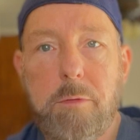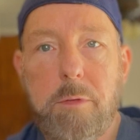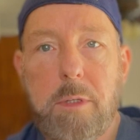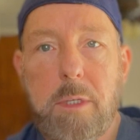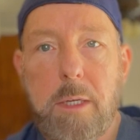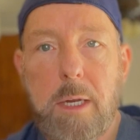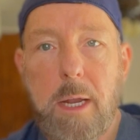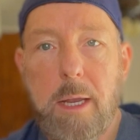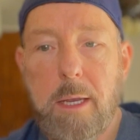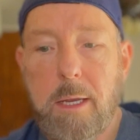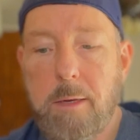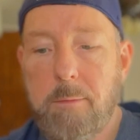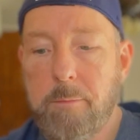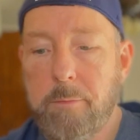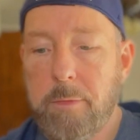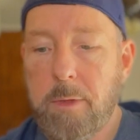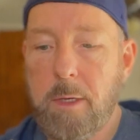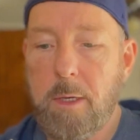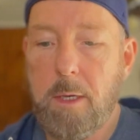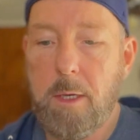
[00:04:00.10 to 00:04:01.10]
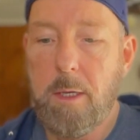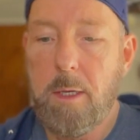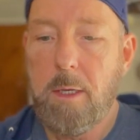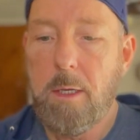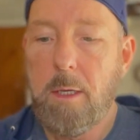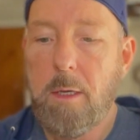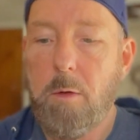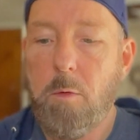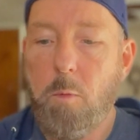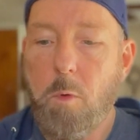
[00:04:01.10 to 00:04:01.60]
for today.
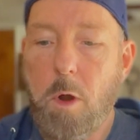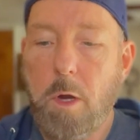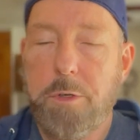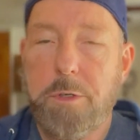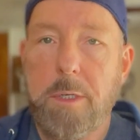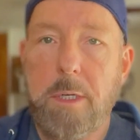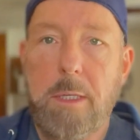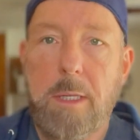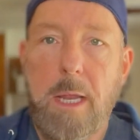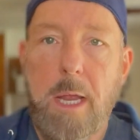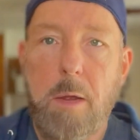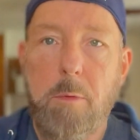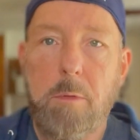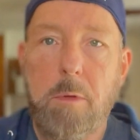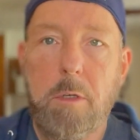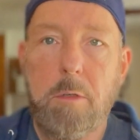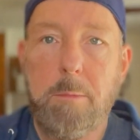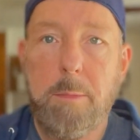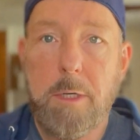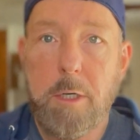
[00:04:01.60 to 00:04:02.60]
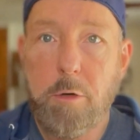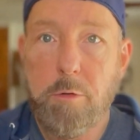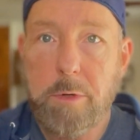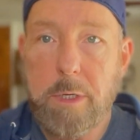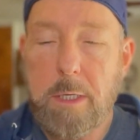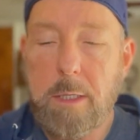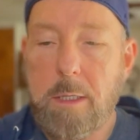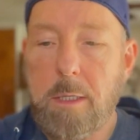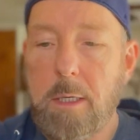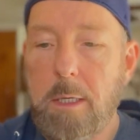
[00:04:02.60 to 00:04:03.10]
Washing it down with a little bit of
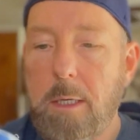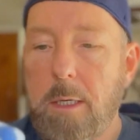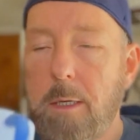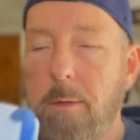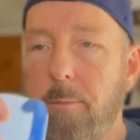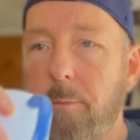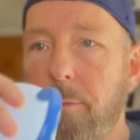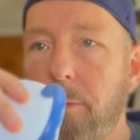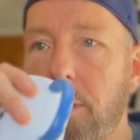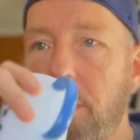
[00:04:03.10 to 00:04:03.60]
green tea.